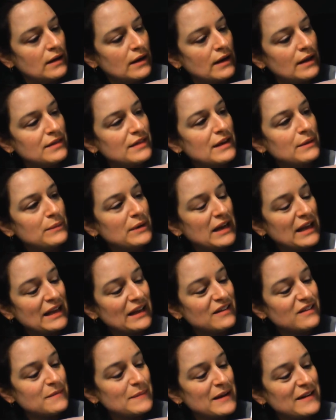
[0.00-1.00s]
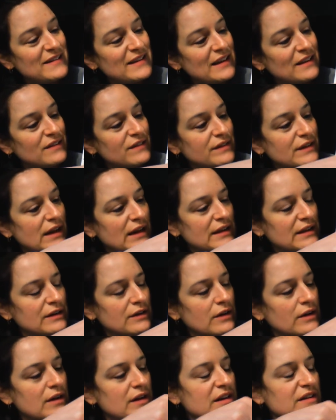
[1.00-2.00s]
And then when I get to my tens, I can
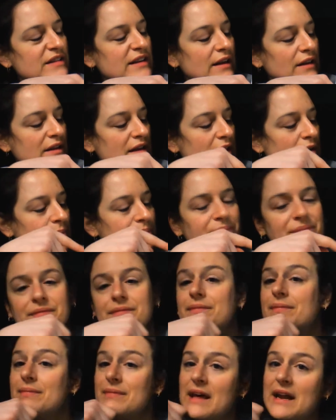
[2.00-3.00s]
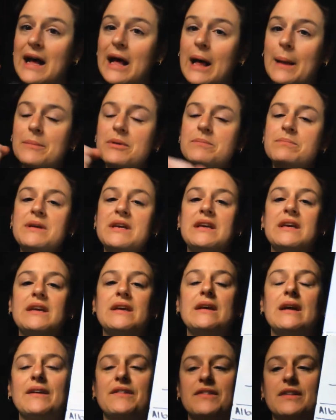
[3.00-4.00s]
already tell you that album
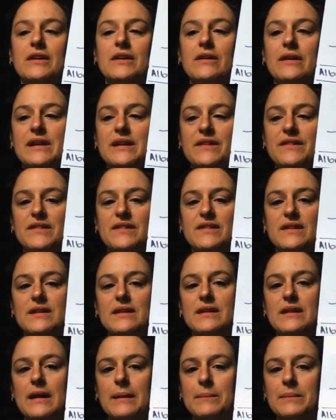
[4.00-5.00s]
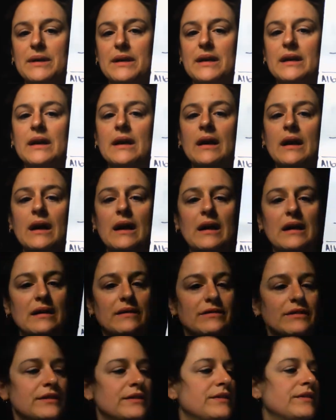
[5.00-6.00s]
B has the greatest number of